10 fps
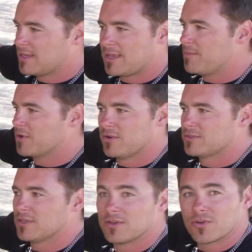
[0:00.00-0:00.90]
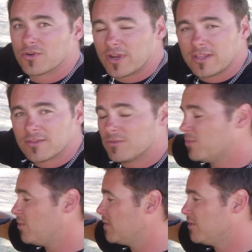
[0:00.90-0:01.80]
come across a little creek, the
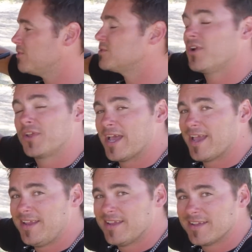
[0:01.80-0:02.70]
water looks okay,